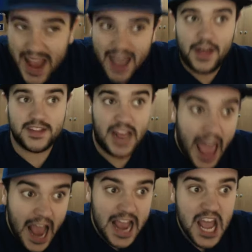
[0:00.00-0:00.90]
And then
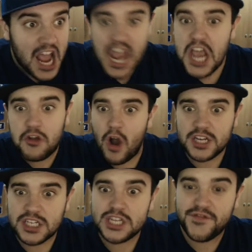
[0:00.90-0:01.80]
today, he crushes his